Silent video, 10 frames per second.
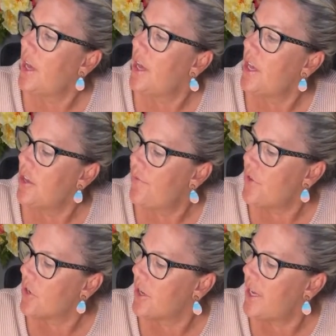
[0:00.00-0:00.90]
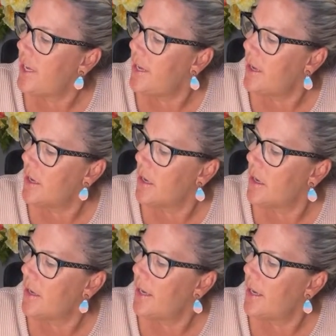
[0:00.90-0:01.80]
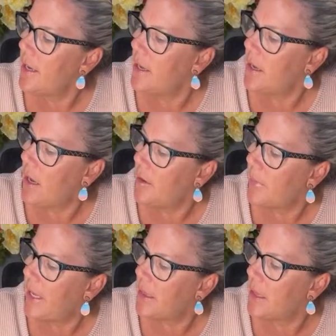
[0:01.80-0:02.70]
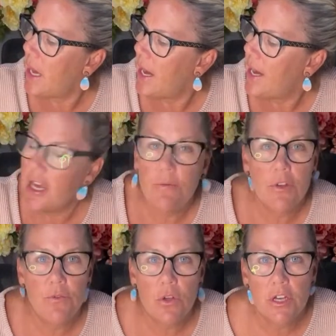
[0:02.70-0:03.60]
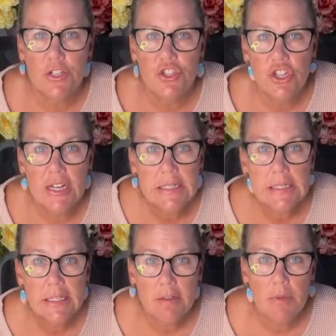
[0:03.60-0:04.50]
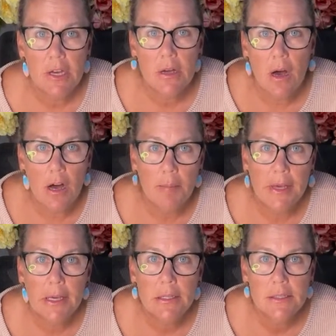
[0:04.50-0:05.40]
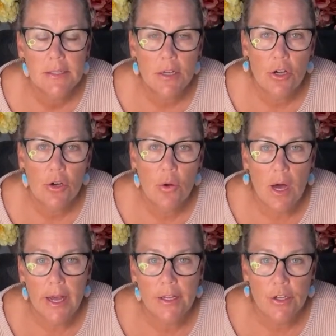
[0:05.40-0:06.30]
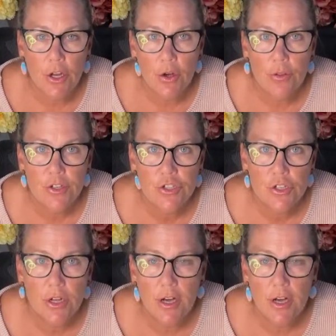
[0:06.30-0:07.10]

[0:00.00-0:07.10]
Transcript: If you're here on my live, if you could just leave me a comment so I know that